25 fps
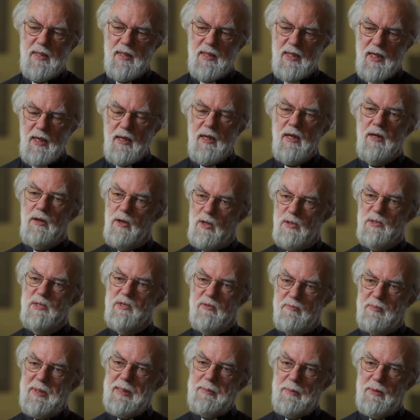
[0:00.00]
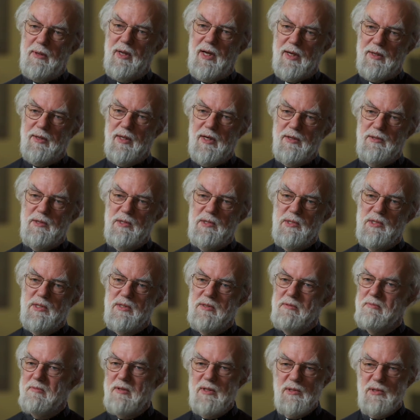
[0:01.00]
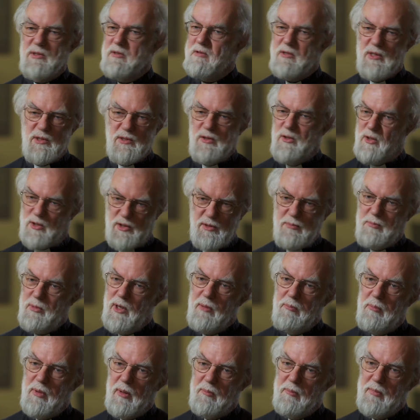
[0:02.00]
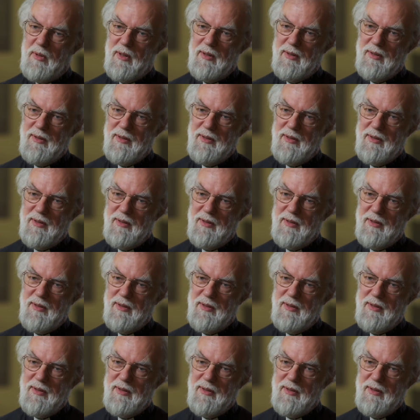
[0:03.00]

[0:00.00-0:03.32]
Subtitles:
Killing lots of people like that is just not a problem.